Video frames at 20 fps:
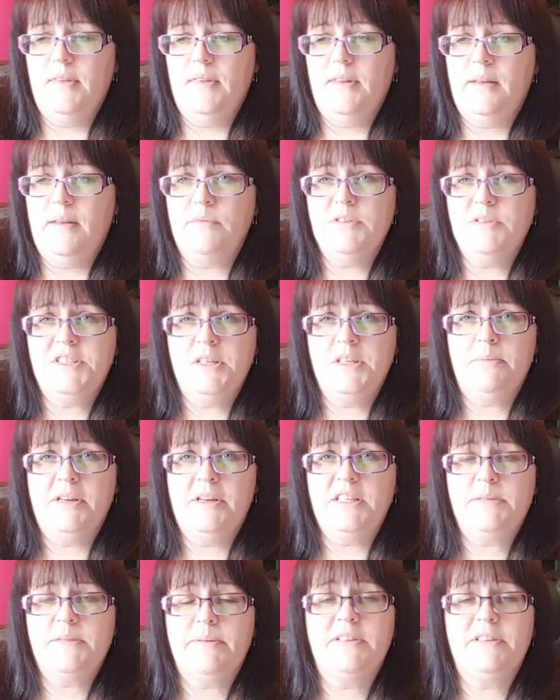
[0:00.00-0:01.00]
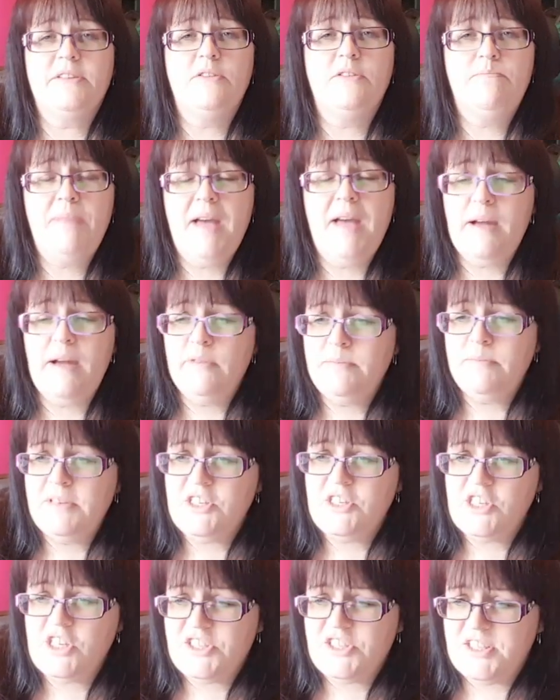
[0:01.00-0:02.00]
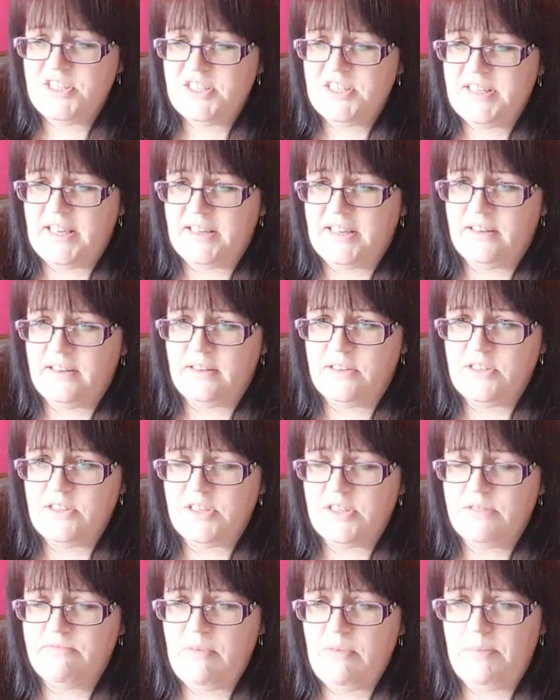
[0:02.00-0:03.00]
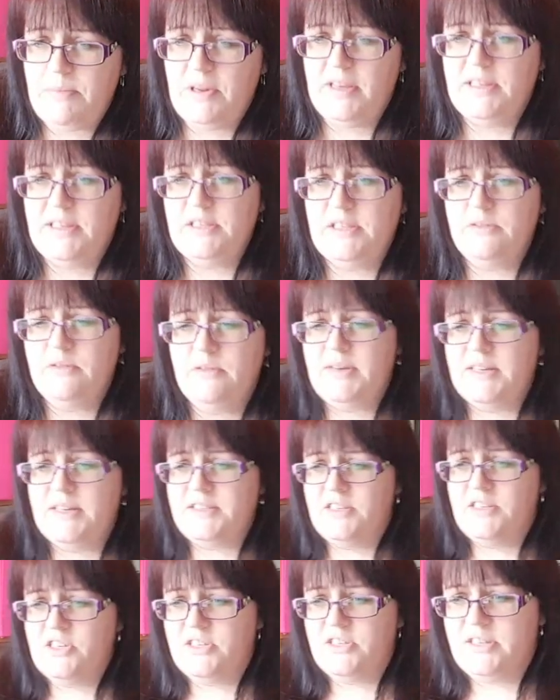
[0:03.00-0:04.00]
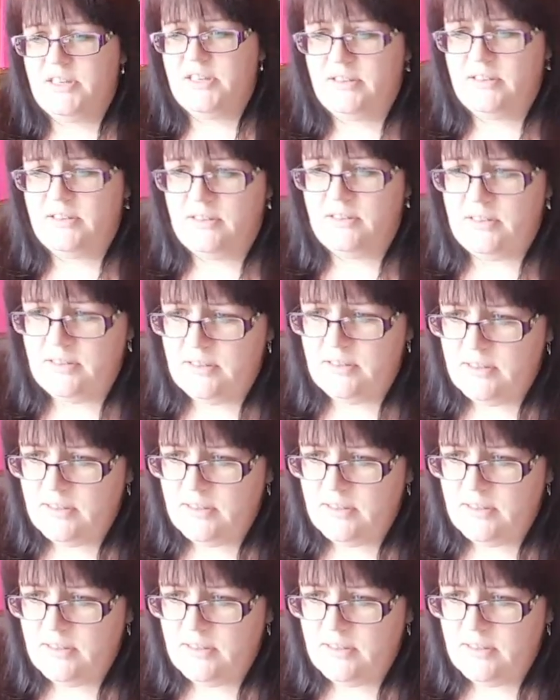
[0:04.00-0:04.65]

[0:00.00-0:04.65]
They were still bloody expensive. Bear with me just a second. I'm just replying to a message a second.